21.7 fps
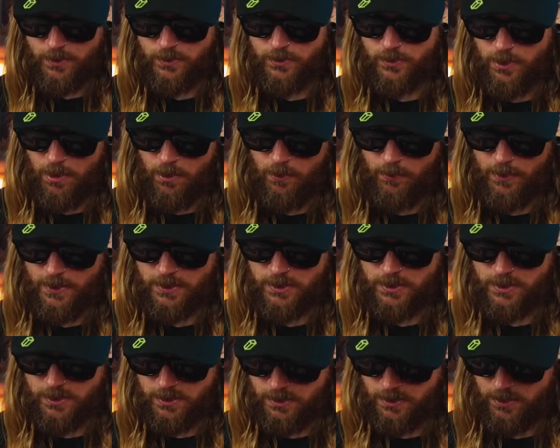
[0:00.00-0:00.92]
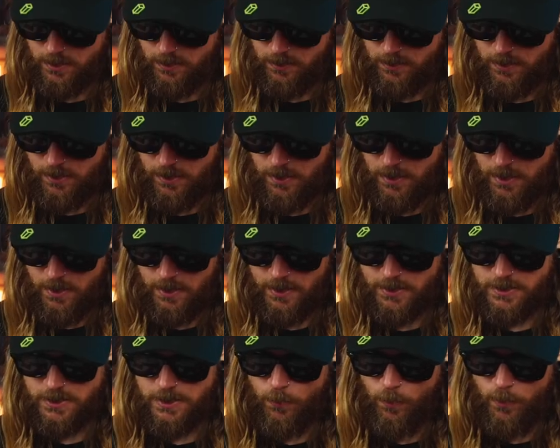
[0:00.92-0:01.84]
So let's
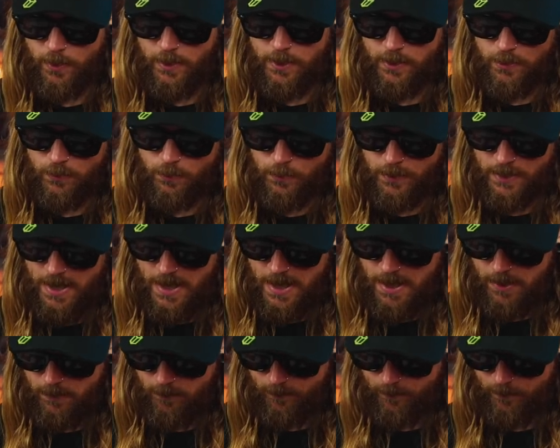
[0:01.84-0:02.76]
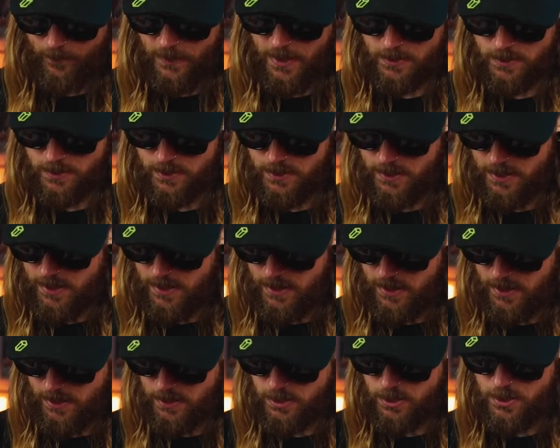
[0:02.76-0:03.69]
see what we can do with that.
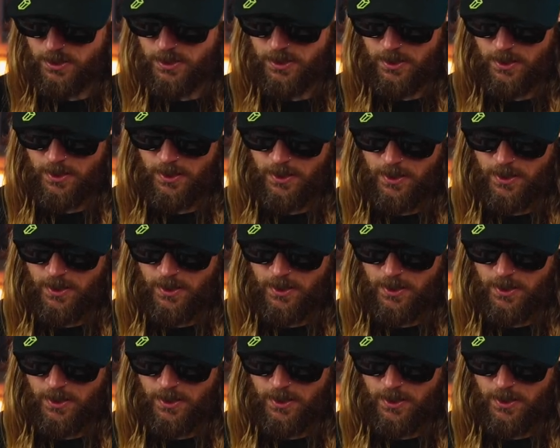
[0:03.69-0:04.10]
SSH.